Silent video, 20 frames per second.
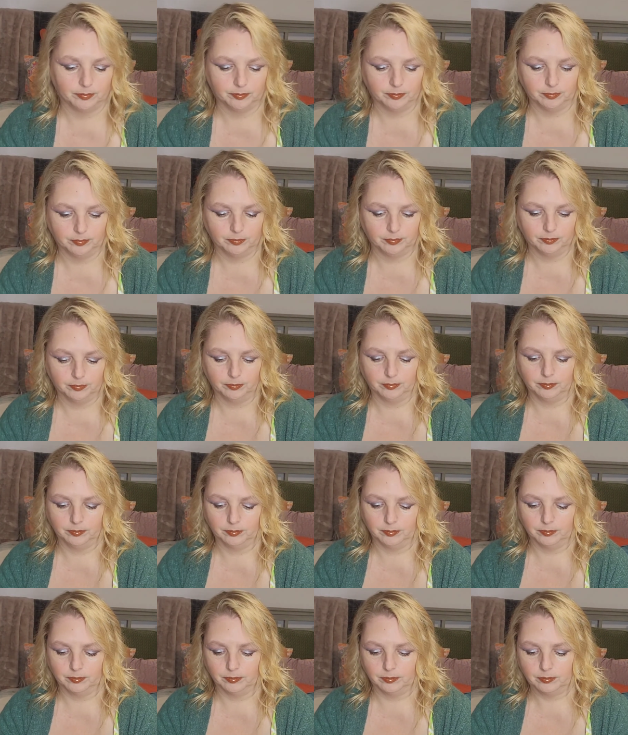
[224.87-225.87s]

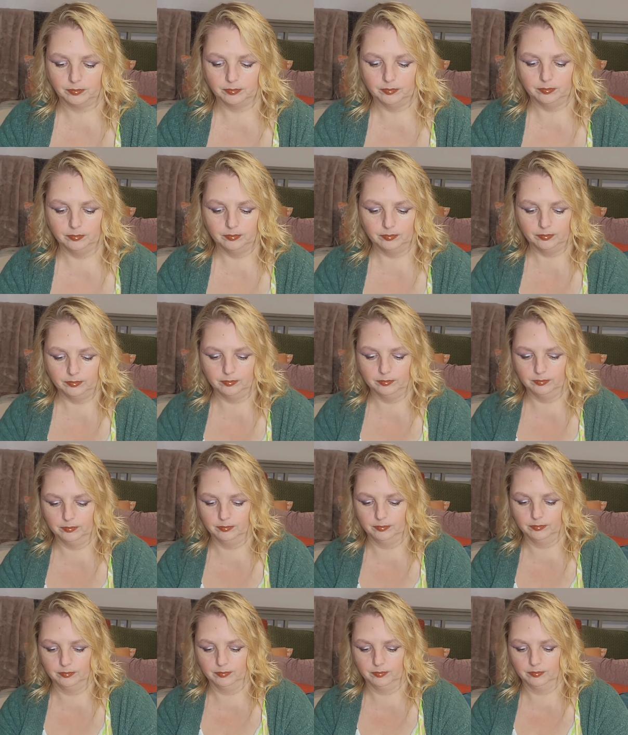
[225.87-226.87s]

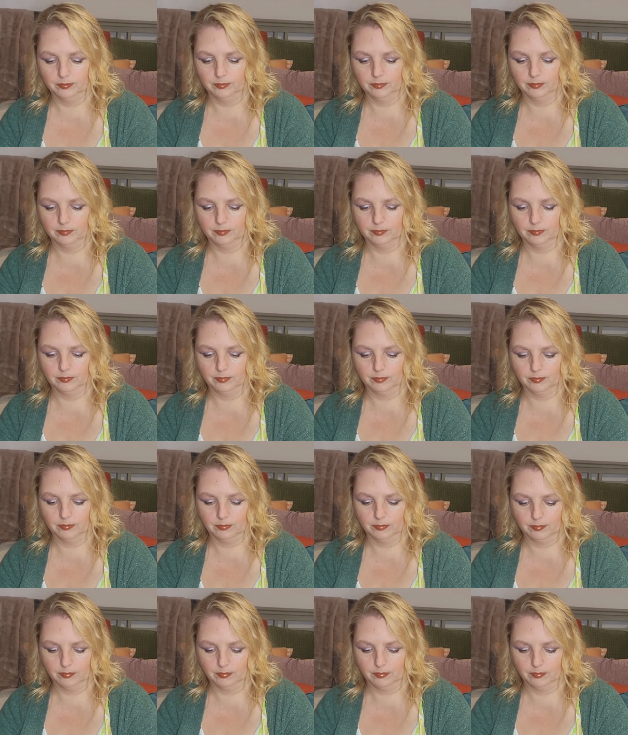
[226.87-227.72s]
No one is speaking in this clip.